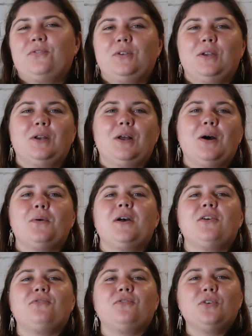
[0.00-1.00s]
You know,
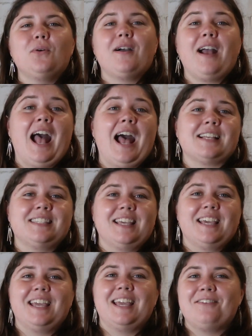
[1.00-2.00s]
if you are
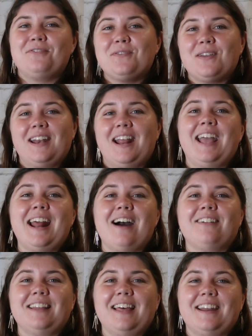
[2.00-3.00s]
asking if you can hang
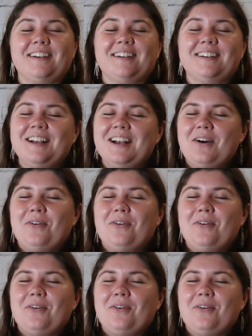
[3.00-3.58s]
out later,